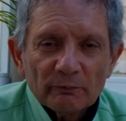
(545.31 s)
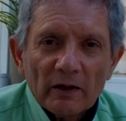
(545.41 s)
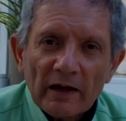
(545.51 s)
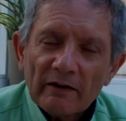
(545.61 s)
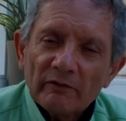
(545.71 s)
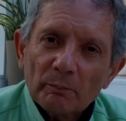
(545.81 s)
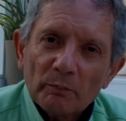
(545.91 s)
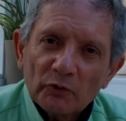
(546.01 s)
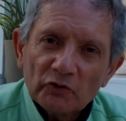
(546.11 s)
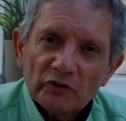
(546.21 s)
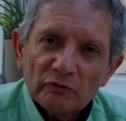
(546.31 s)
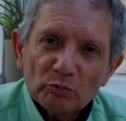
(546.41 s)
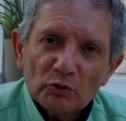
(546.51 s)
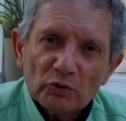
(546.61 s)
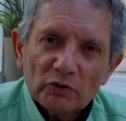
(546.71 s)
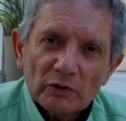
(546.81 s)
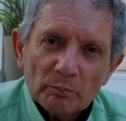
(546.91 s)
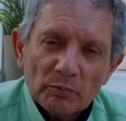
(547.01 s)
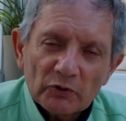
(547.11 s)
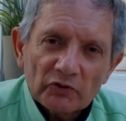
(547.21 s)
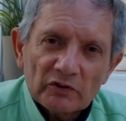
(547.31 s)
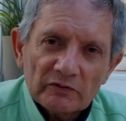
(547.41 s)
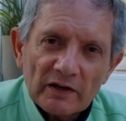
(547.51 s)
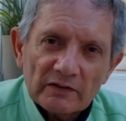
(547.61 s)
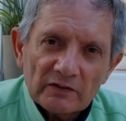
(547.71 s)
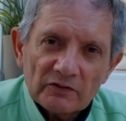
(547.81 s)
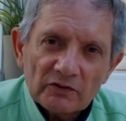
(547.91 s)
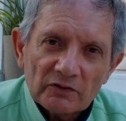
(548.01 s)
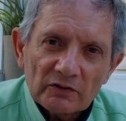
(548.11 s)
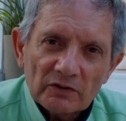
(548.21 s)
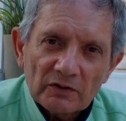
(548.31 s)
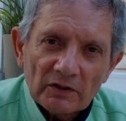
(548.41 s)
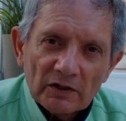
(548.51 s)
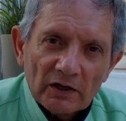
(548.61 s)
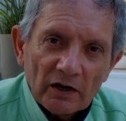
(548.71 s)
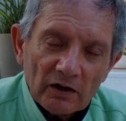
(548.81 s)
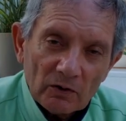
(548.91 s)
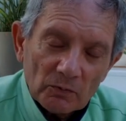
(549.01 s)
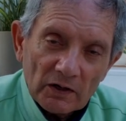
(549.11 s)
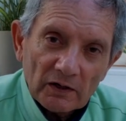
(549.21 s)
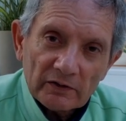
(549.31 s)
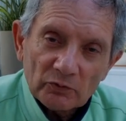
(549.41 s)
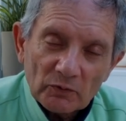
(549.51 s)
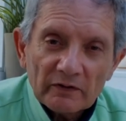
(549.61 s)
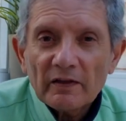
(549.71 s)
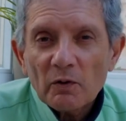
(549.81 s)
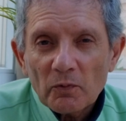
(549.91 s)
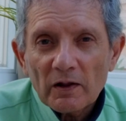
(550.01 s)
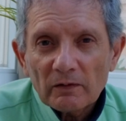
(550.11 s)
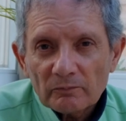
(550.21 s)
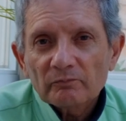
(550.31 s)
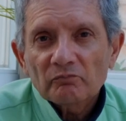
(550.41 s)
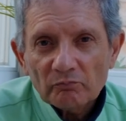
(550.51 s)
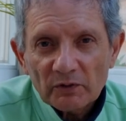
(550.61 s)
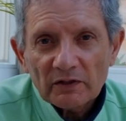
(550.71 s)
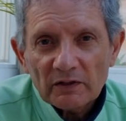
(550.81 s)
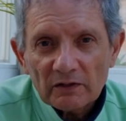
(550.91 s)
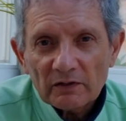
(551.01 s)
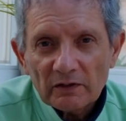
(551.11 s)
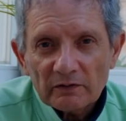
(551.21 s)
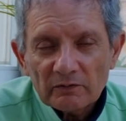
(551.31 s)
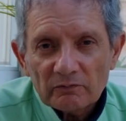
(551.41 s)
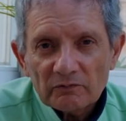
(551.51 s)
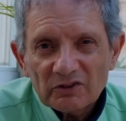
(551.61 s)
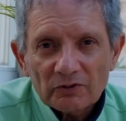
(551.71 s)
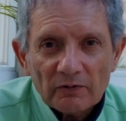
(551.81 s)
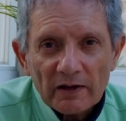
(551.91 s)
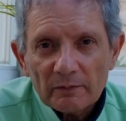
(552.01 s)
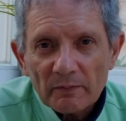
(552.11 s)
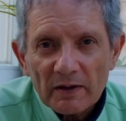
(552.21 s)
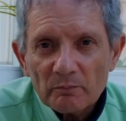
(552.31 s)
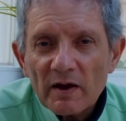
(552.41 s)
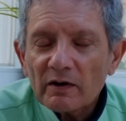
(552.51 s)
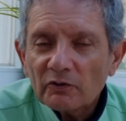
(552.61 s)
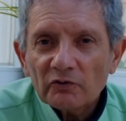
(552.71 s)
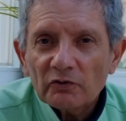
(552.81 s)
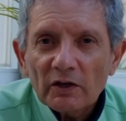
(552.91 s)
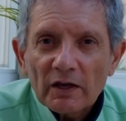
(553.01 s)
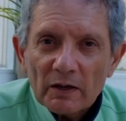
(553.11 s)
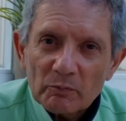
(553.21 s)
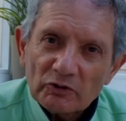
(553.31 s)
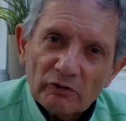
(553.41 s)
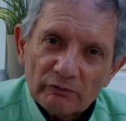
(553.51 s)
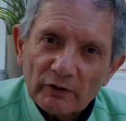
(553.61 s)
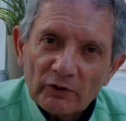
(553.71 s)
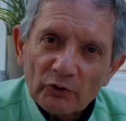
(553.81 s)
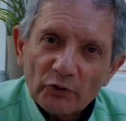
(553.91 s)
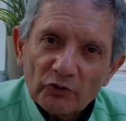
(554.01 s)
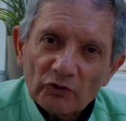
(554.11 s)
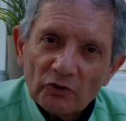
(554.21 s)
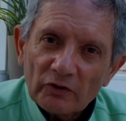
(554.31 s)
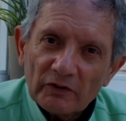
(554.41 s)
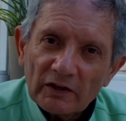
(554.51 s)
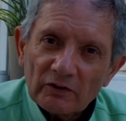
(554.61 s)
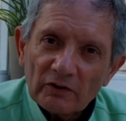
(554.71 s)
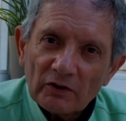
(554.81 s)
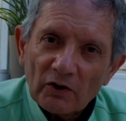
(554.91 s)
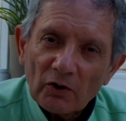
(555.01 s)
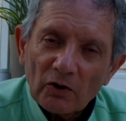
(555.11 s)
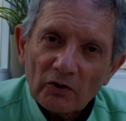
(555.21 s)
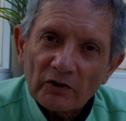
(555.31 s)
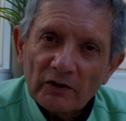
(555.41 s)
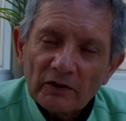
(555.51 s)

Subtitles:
have a positive mood, a positive attitude. Oh, well, I swung that well. Pity it sort of had a bad bounce. But you focus on